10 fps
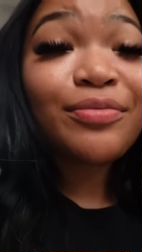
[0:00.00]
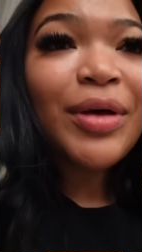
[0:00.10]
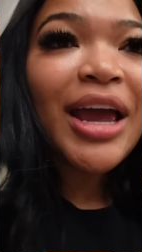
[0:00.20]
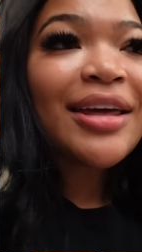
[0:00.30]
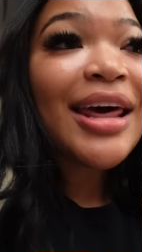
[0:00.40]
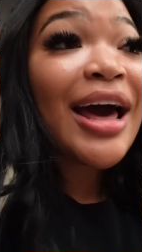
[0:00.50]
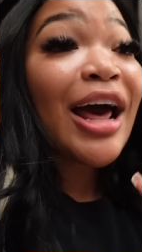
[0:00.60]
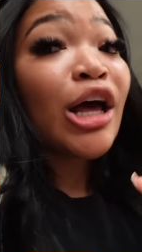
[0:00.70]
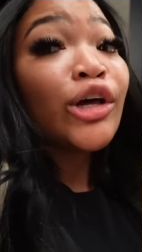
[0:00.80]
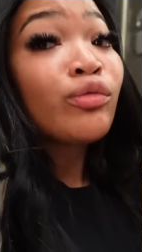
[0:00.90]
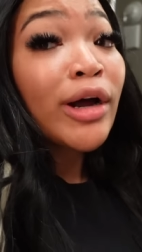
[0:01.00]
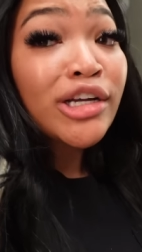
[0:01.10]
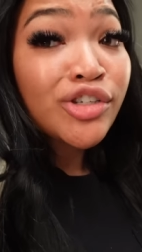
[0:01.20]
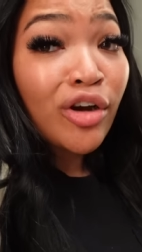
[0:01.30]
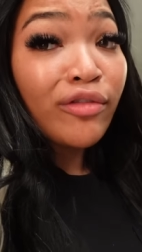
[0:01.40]
And they got
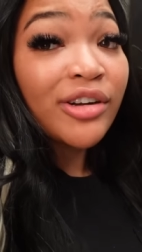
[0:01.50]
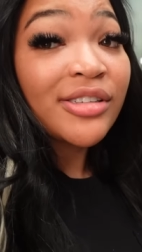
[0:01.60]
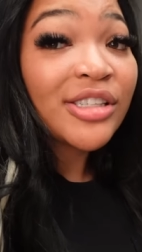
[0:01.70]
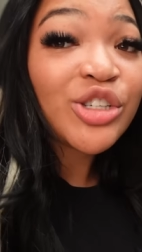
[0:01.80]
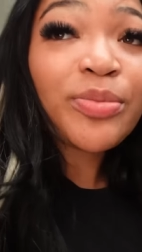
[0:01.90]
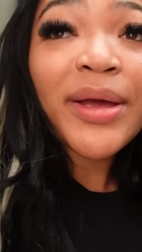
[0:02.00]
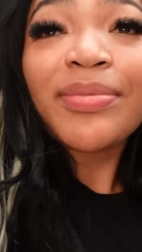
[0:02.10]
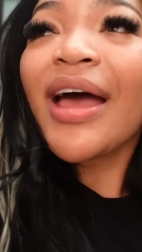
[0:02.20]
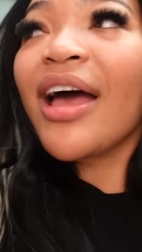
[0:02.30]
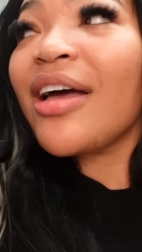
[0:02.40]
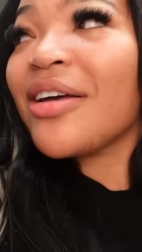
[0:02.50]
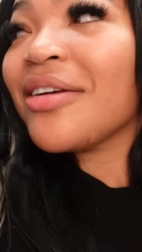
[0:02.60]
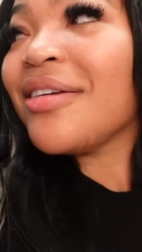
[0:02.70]
Range Rovers. Did you peep that?